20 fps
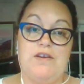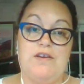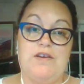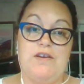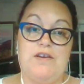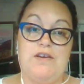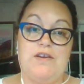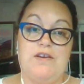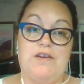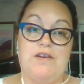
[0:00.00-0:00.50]
the
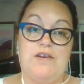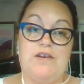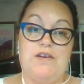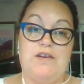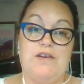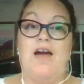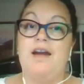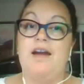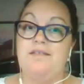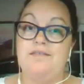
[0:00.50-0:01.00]
grays
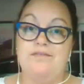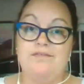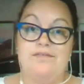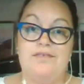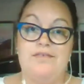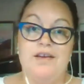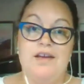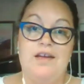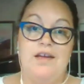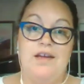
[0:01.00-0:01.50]
in
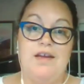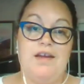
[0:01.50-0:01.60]
life.